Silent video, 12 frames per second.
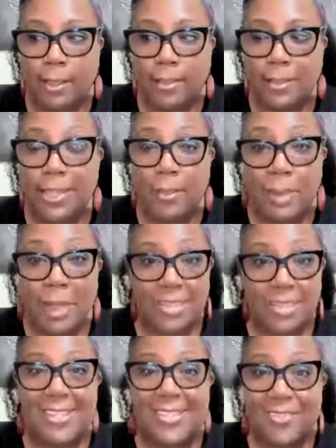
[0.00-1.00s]
think about
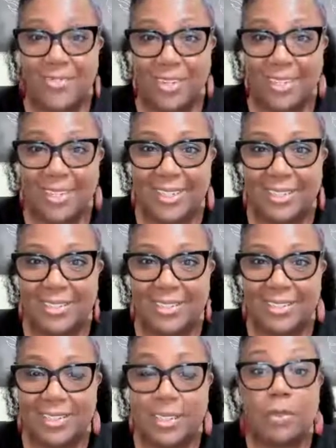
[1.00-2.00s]
things differently,
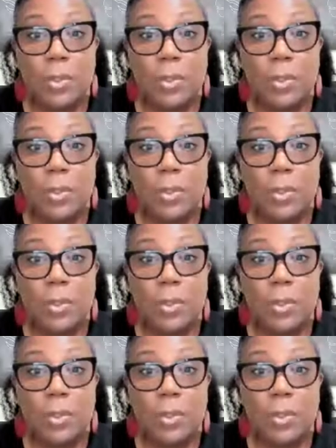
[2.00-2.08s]
to give